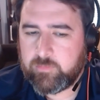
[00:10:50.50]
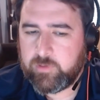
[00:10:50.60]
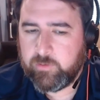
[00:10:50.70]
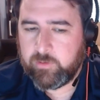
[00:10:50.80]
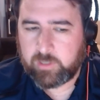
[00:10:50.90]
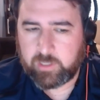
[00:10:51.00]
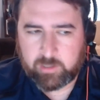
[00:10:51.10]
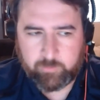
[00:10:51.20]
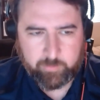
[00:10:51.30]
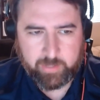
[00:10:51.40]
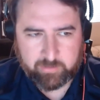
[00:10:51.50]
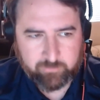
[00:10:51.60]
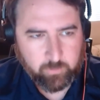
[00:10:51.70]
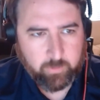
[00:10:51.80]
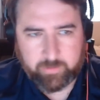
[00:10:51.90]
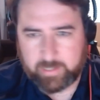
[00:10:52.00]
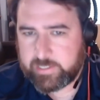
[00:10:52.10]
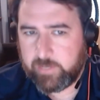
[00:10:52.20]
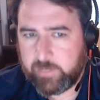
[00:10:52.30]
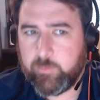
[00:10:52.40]
you look at a community bank in Florida, that's
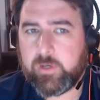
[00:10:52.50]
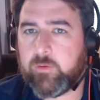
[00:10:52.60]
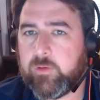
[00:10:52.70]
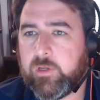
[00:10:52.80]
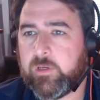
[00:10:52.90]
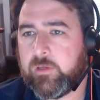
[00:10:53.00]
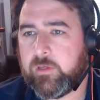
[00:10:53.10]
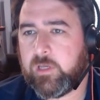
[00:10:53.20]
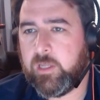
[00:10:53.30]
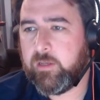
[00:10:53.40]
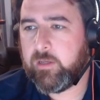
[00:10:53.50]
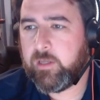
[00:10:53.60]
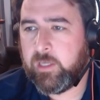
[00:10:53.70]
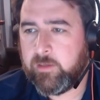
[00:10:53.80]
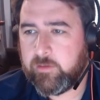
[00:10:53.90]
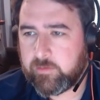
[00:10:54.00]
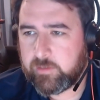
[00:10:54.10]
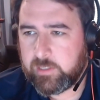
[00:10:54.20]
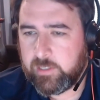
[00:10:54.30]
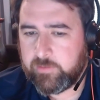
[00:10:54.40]
how they're built. And
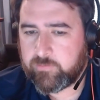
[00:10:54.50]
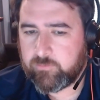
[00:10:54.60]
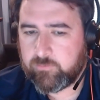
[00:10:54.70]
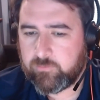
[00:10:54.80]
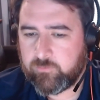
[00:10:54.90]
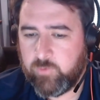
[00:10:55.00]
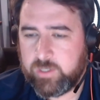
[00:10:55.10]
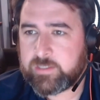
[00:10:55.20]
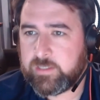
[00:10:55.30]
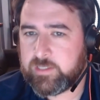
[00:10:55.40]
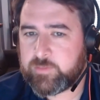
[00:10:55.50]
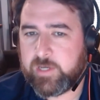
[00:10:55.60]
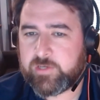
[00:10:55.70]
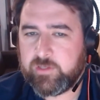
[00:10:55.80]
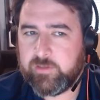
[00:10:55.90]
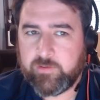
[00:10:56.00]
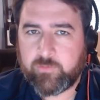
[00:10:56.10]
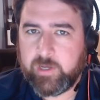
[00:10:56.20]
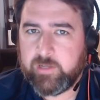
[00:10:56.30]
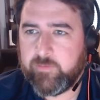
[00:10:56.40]
it's risky, especially in
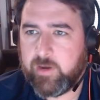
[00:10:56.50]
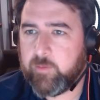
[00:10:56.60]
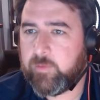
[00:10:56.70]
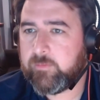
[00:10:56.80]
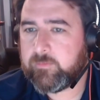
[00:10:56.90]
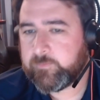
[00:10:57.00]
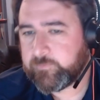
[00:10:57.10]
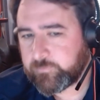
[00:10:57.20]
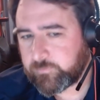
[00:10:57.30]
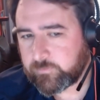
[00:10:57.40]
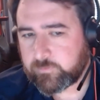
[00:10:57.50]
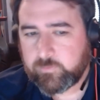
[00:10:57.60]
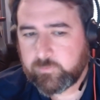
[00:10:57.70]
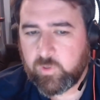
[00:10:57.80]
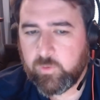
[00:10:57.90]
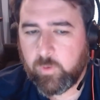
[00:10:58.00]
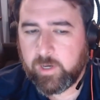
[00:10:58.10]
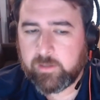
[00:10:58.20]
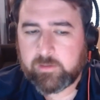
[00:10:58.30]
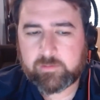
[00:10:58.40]
this rate environment
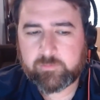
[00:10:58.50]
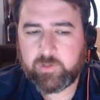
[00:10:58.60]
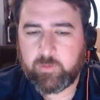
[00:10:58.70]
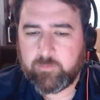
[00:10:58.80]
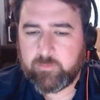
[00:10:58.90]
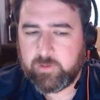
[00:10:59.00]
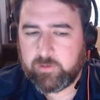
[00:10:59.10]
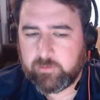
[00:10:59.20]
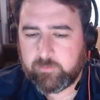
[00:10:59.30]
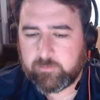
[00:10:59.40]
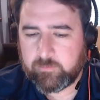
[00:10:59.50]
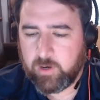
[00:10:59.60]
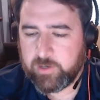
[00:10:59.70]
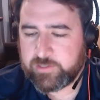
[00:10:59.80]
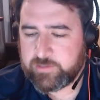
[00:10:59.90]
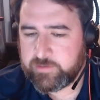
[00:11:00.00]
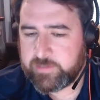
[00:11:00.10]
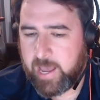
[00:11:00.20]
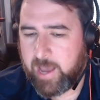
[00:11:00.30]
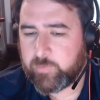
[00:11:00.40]
where the margins are
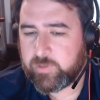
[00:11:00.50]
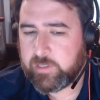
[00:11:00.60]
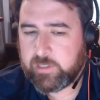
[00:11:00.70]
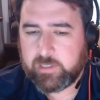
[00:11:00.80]
tapped